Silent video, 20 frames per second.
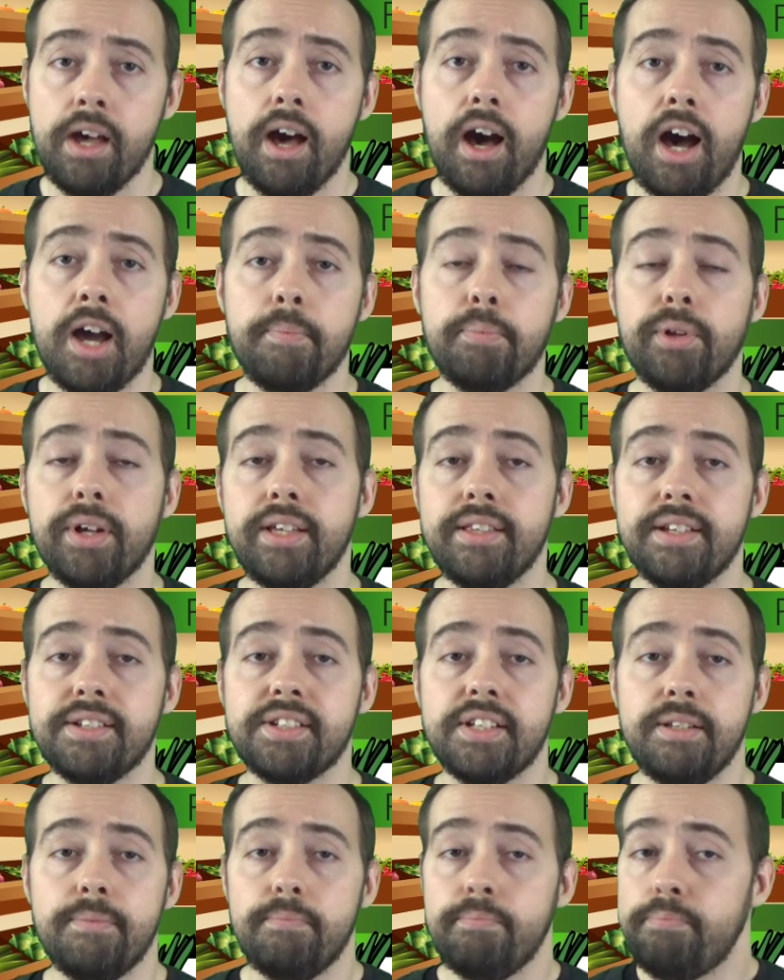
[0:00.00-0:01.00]
I'd play
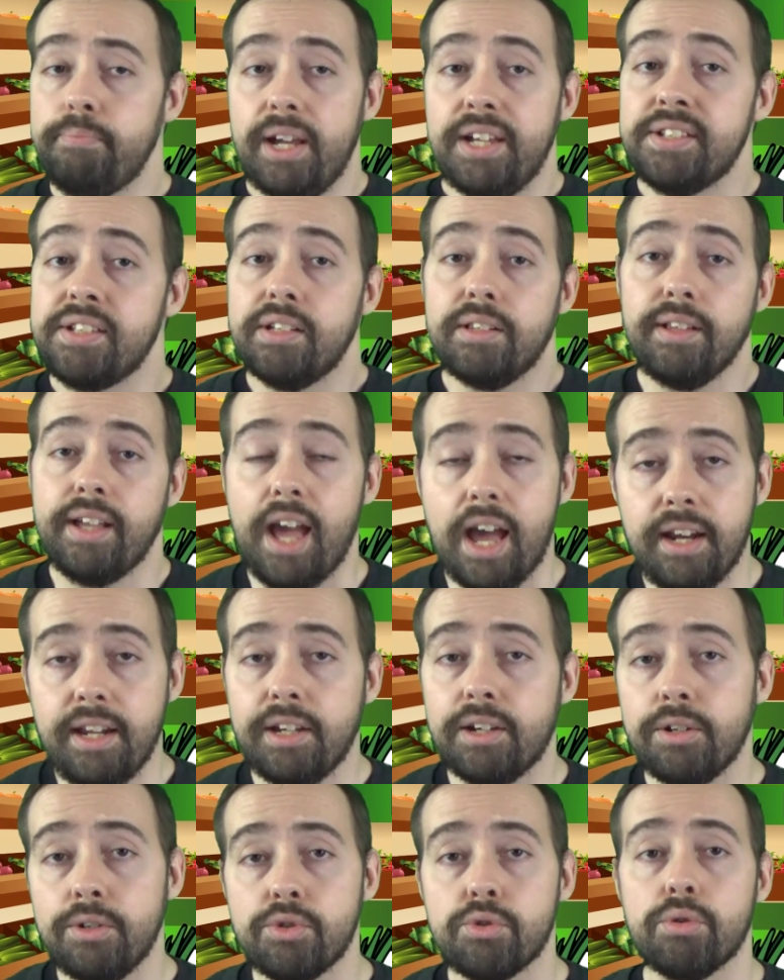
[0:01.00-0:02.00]
this in basically
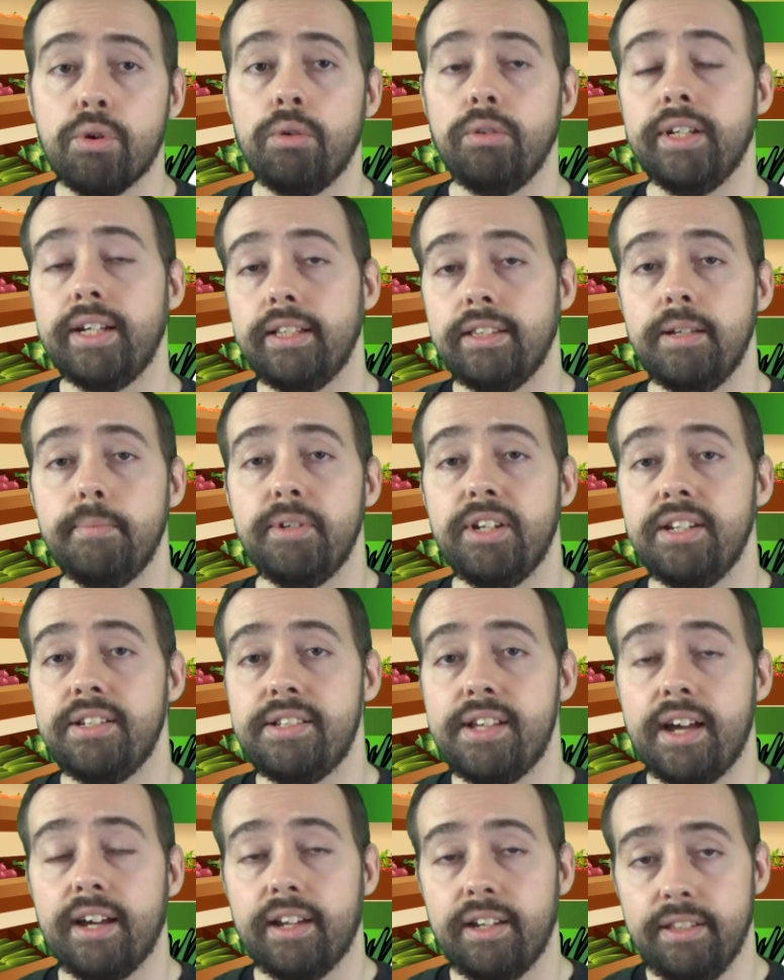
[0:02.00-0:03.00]
any controlling limited
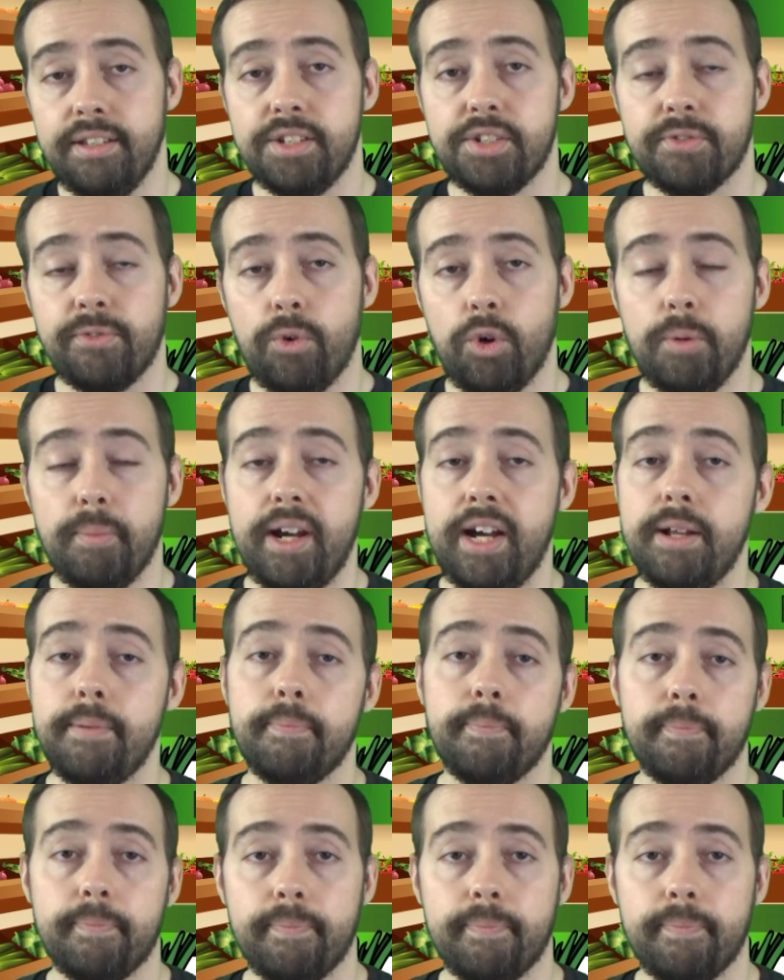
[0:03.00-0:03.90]
deck in this format.